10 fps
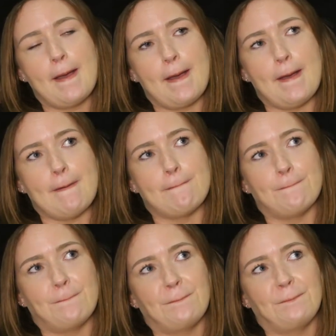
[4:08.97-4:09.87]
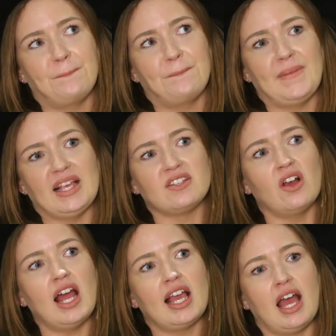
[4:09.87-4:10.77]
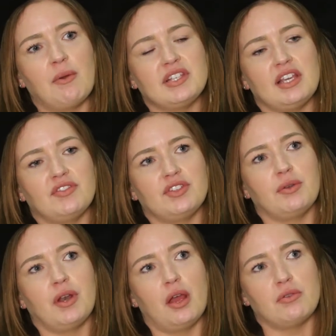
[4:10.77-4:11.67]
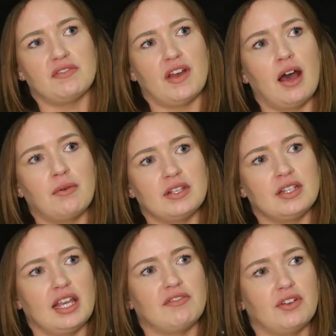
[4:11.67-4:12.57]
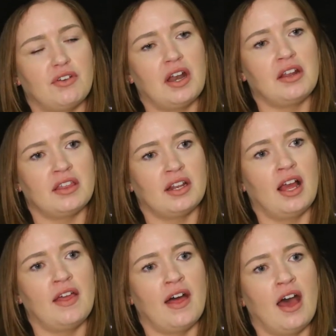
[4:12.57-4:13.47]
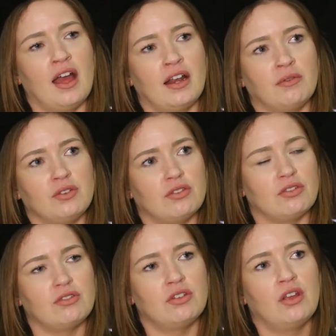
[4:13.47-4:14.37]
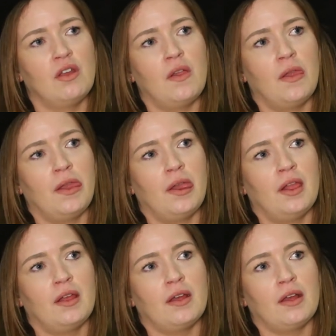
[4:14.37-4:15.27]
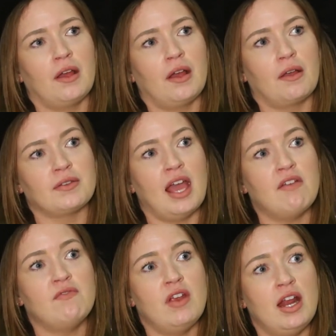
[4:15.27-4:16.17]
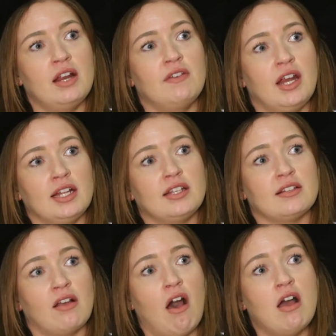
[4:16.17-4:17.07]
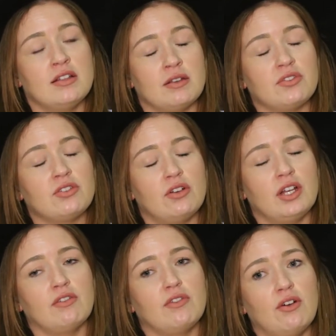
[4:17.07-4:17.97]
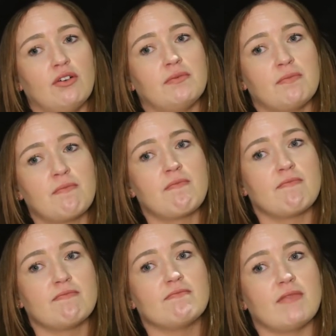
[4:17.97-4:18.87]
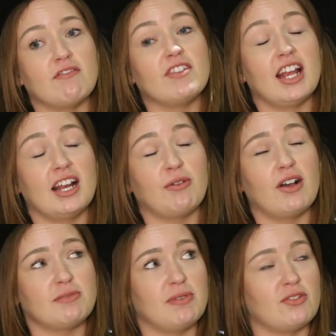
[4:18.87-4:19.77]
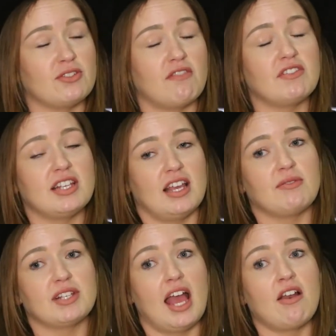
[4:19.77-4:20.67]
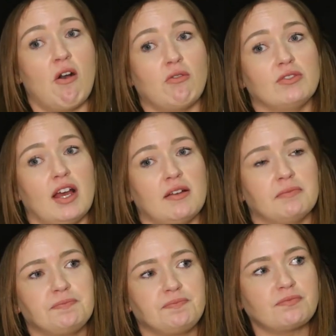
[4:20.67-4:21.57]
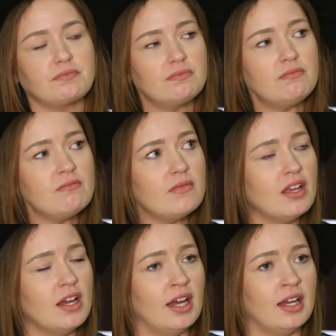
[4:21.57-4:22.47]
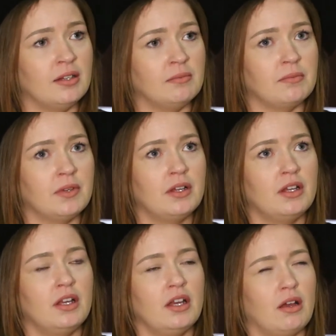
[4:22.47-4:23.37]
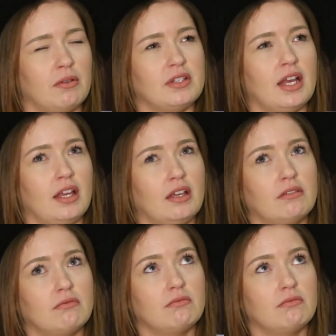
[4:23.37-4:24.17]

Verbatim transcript: Um, it's not like I was even doing loads of hours neither or anything like that, and it was just, I was getting really, really disheartened. I was stuck in a rut. I really was, because obviously I was getting older. Um, I was like